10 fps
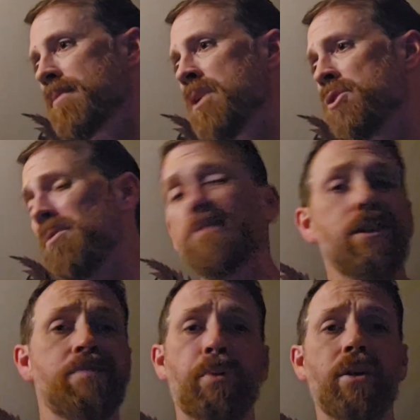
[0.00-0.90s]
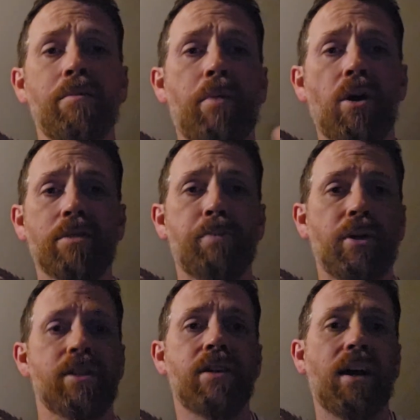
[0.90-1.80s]
So let's put it in box, put
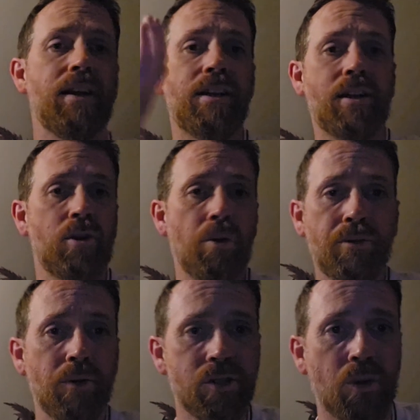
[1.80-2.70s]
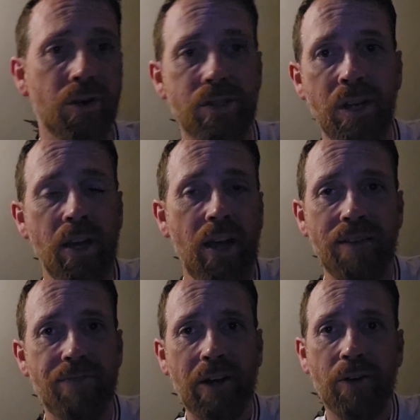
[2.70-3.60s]
it aside. It can go through its course
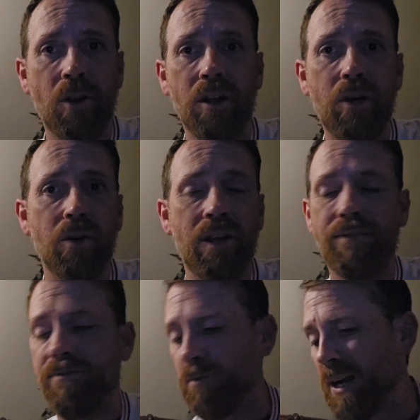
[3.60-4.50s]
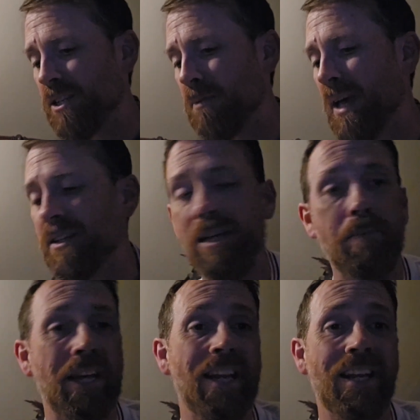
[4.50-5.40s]
and figure it all out. If Wrexham ends
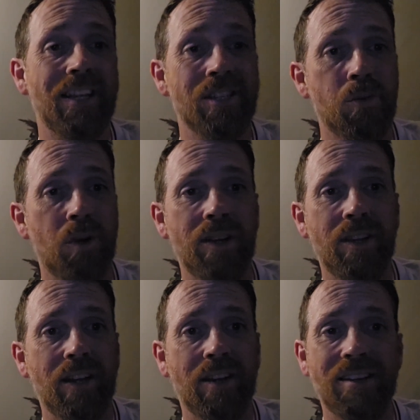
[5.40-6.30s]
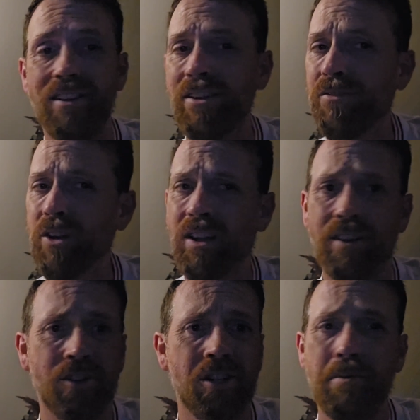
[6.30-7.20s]
up eating this one, then
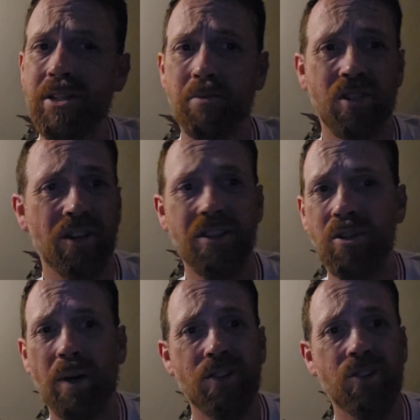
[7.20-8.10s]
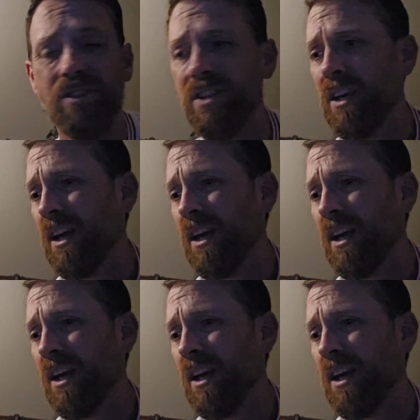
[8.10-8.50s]
there's going to be some serious questions.